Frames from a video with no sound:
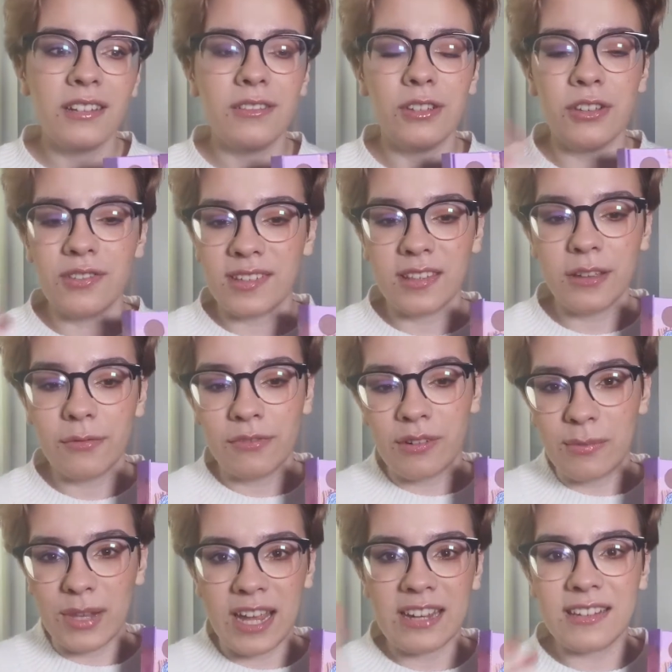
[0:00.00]
Using them
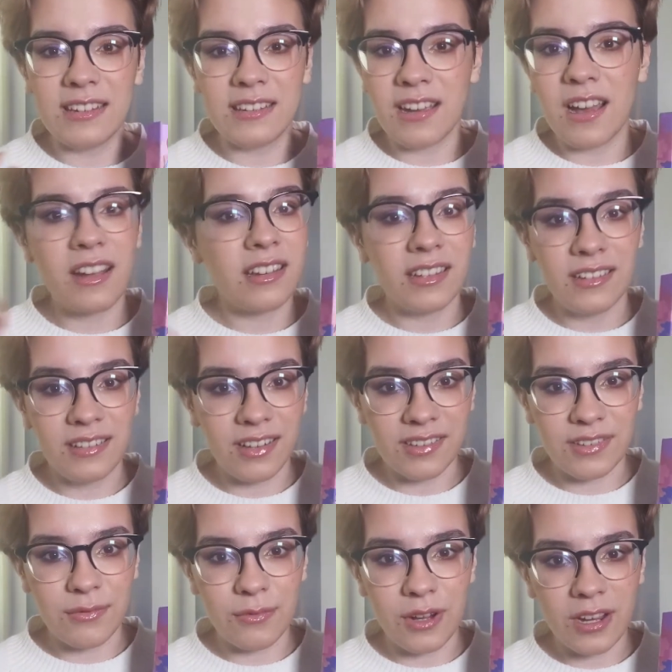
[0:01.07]
from light to dark
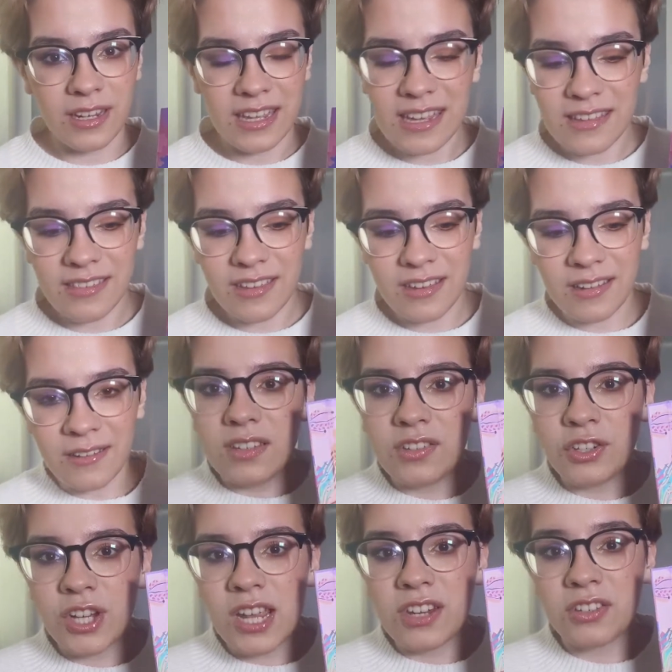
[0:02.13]
doesn't work either. This
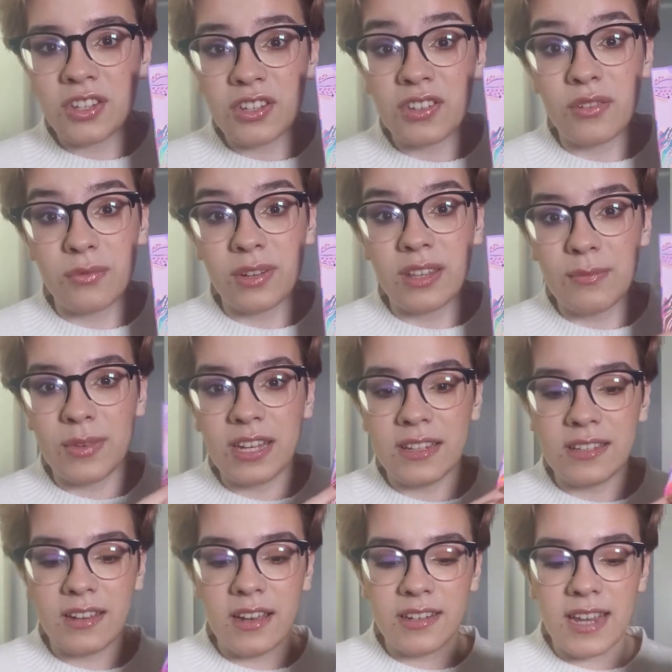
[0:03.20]
shade is just a really
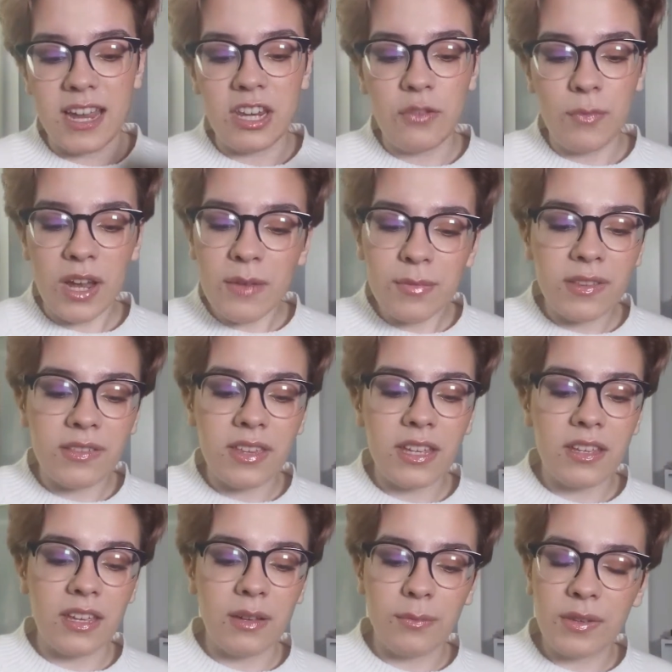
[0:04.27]
big dud, and you might be
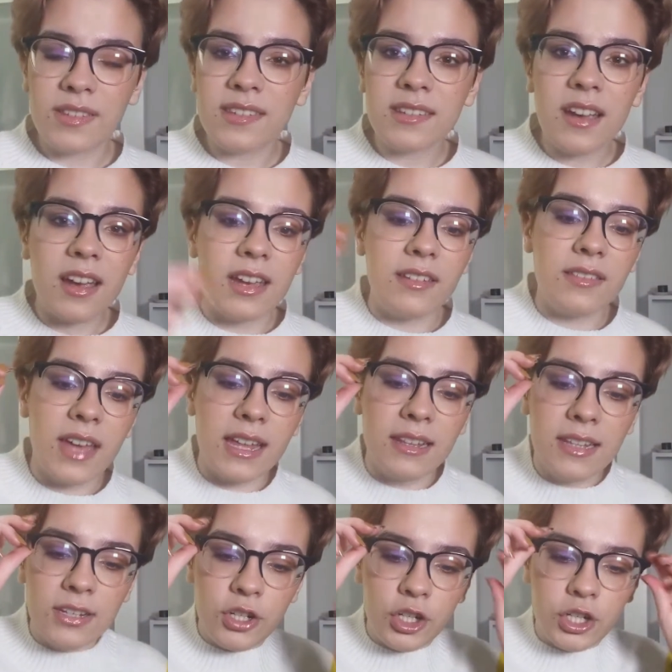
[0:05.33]
thinking, but Sky, that
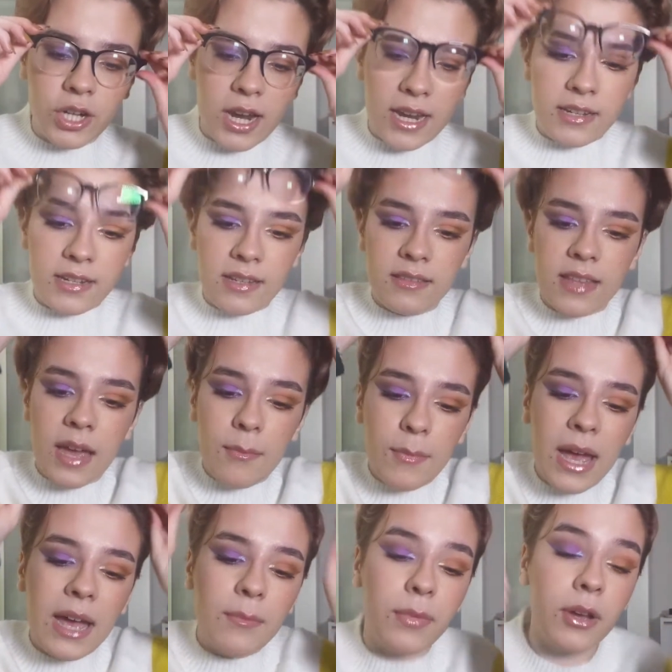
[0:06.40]
lid shade, that
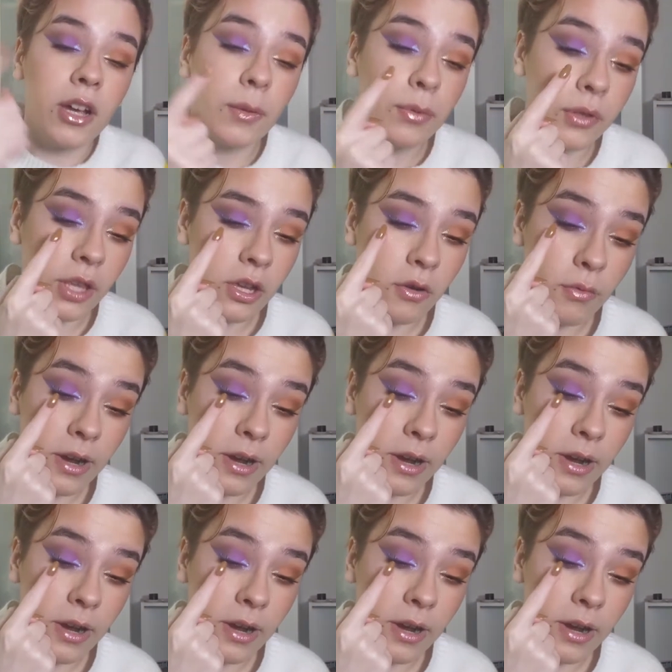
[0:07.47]
matte purple that you're